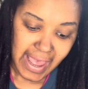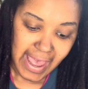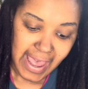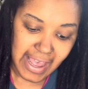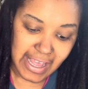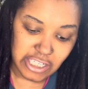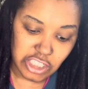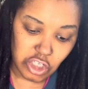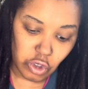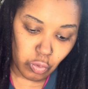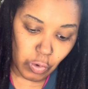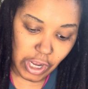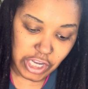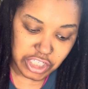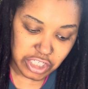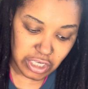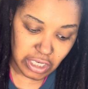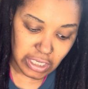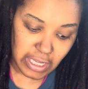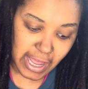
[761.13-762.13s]
and to
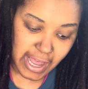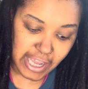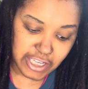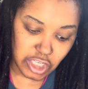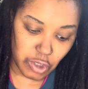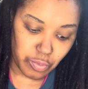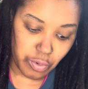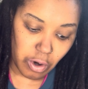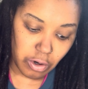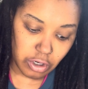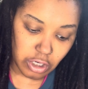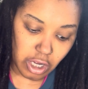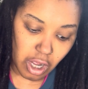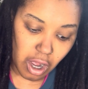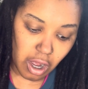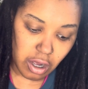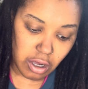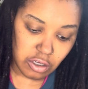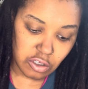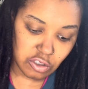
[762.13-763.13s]
rationalize the
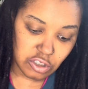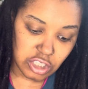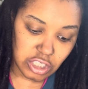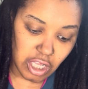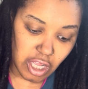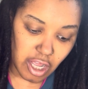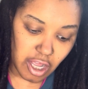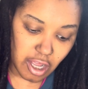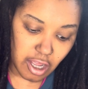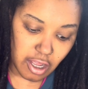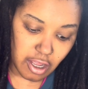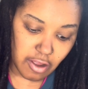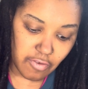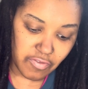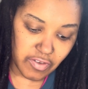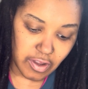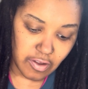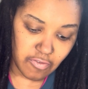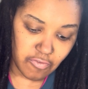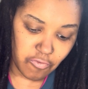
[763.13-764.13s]
protocols of
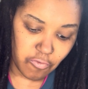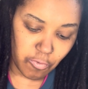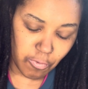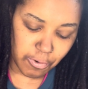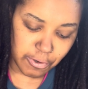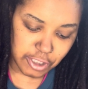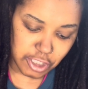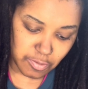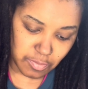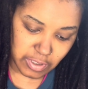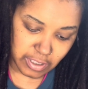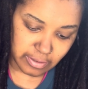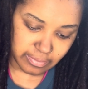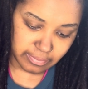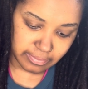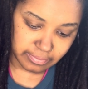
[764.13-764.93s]
enforcement.